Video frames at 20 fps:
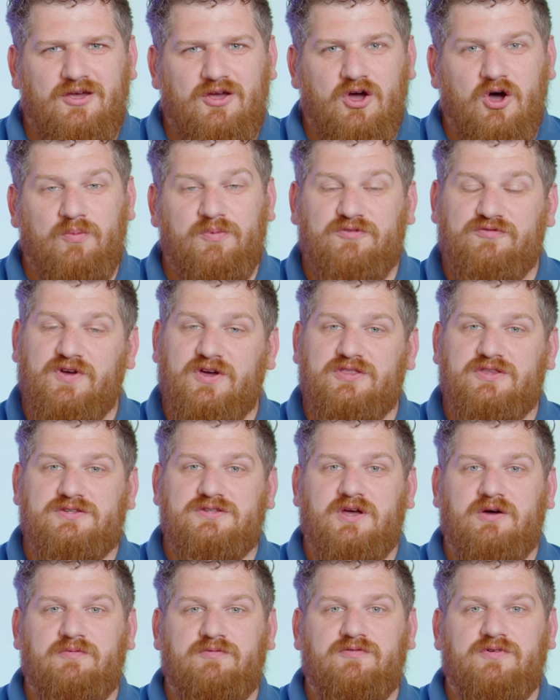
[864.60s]
Hope you found
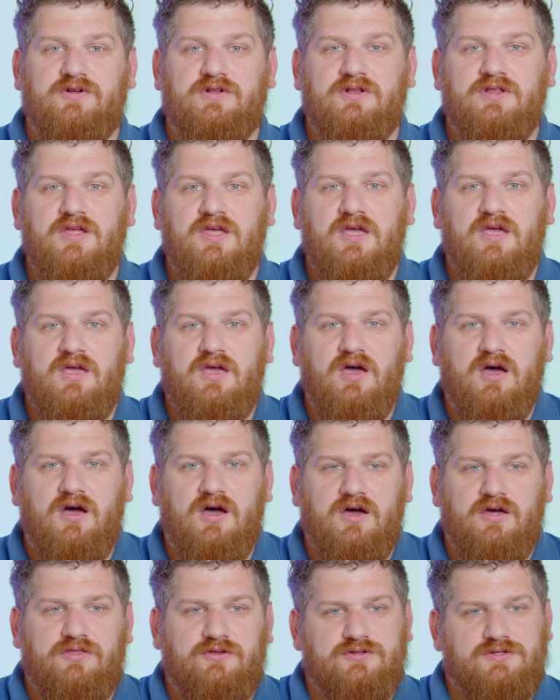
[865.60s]
this helpful.
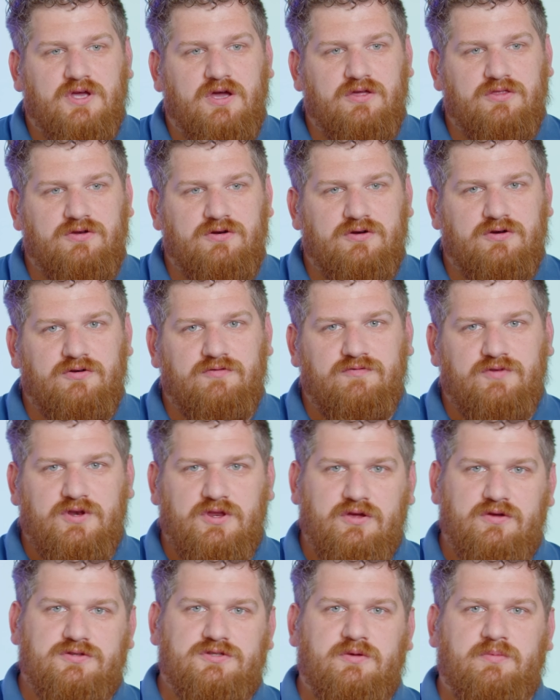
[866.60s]
There's other
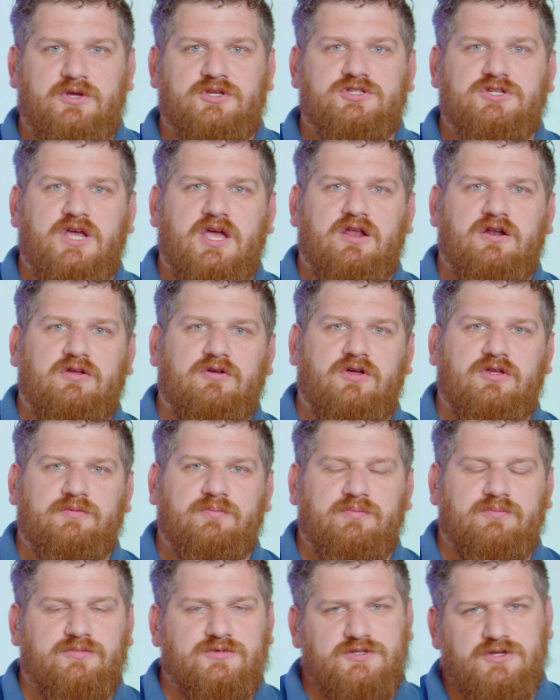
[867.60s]
videos on my channel
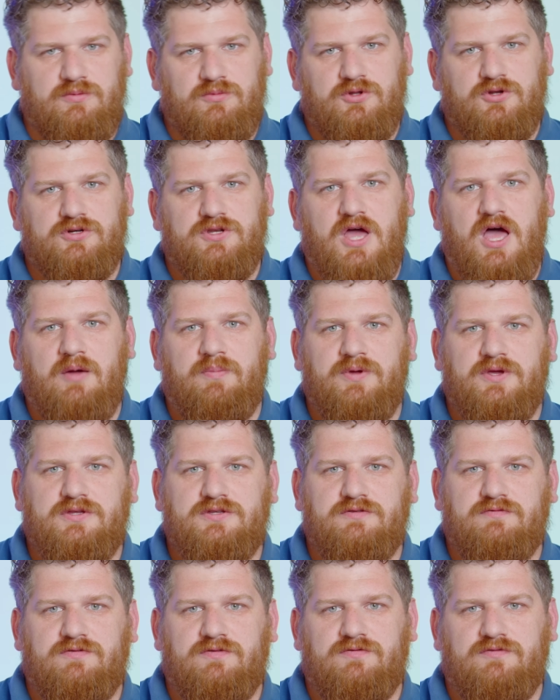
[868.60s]
on similar
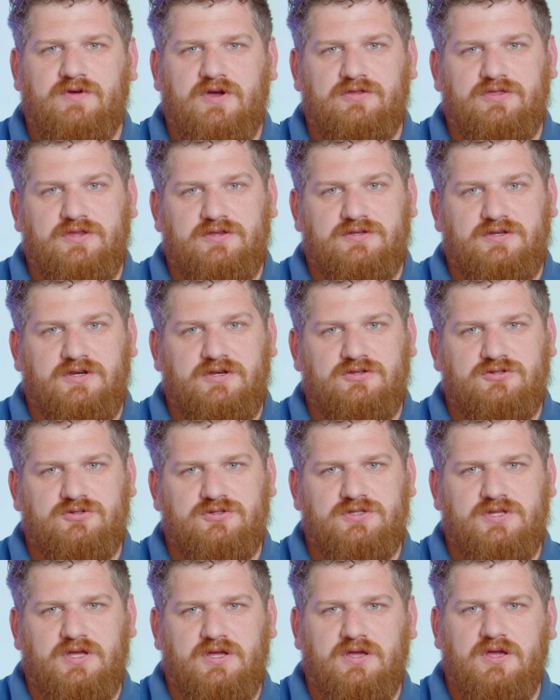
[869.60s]
topics if you found that
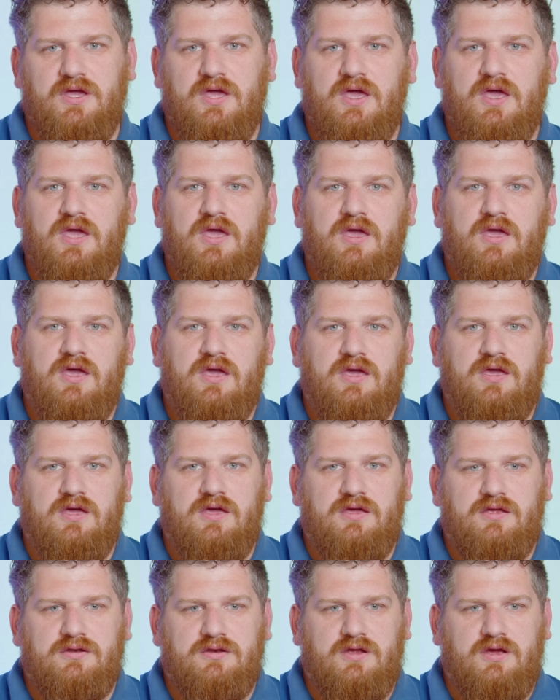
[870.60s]
interesting.
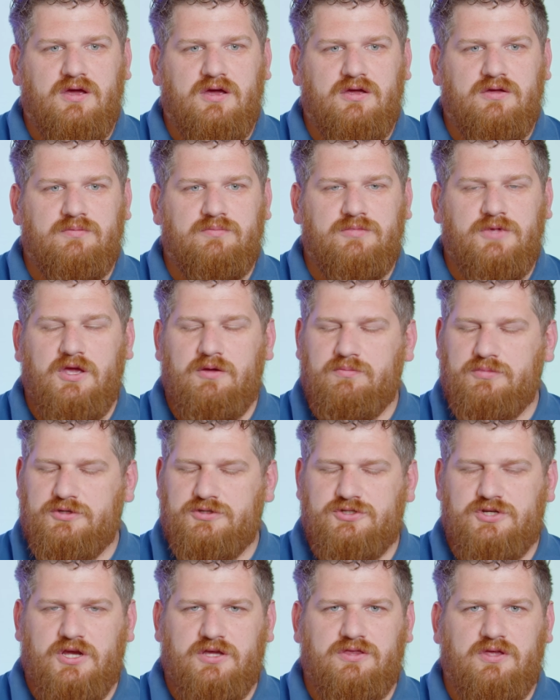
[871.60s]
And yeah,
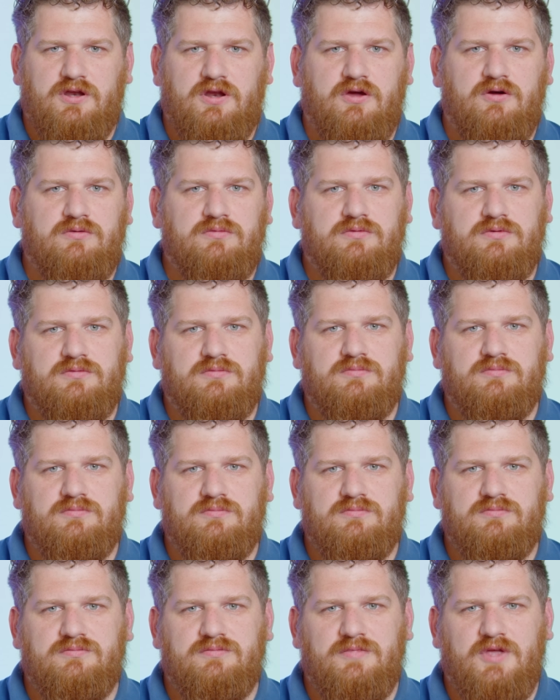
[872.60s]
please check that out and
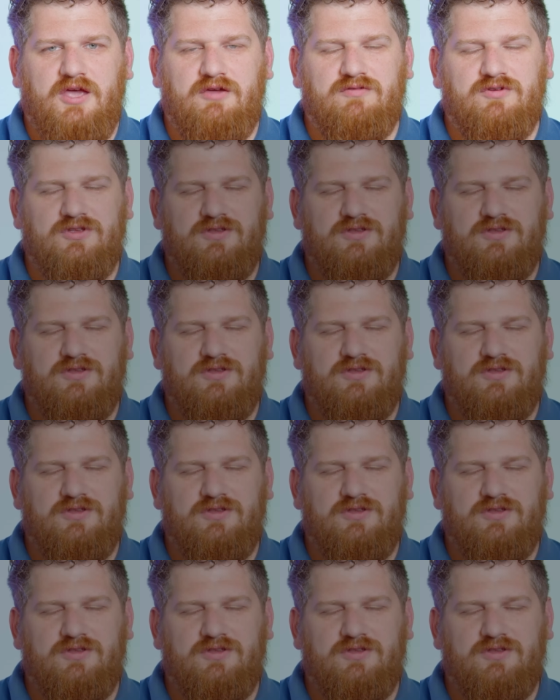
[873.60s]
have a